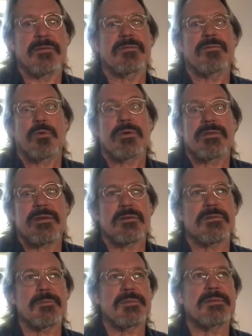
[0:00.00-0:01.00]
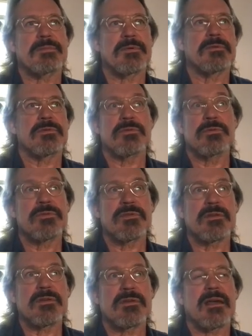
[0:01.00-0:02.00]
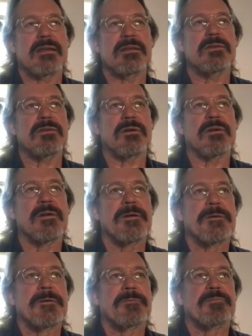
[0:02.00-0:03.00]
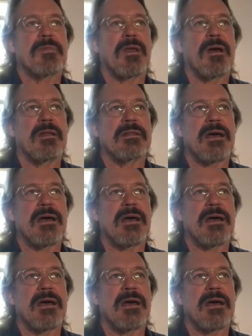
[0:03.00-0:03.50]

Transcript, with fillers: 40,000 people used to die a year on the